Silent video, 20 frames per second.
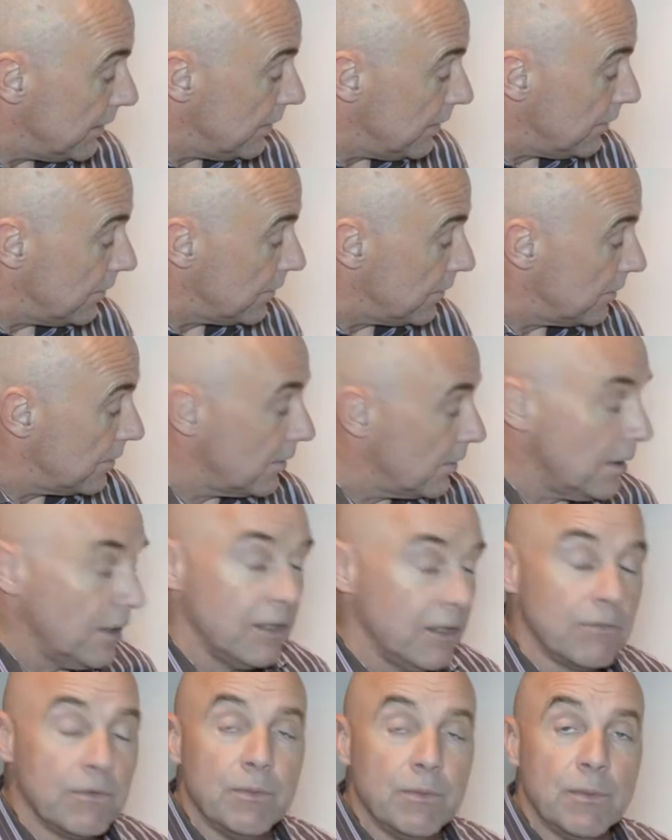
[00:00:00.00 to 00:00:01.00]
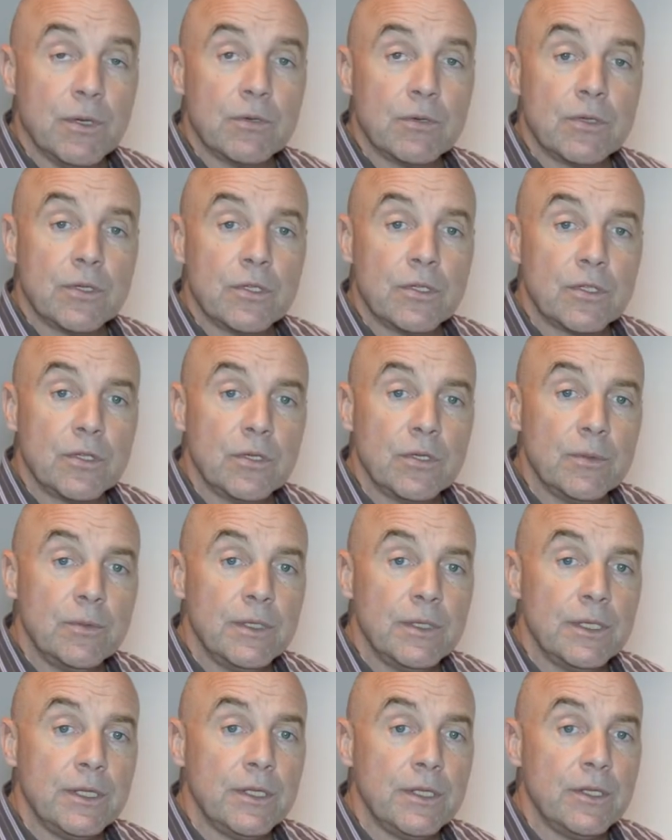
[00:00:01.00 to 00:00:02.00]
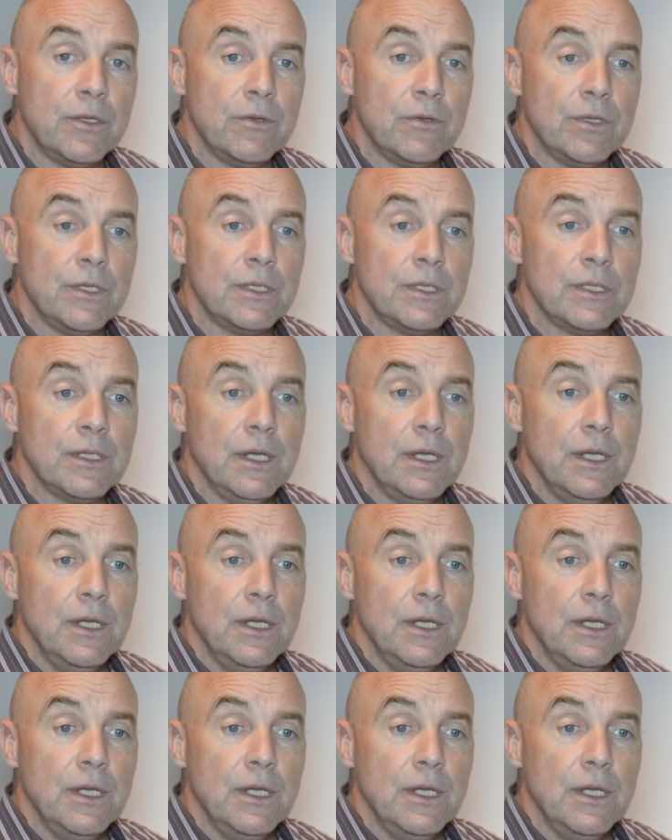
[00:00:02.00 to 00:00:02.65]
is remote controllable in the unit.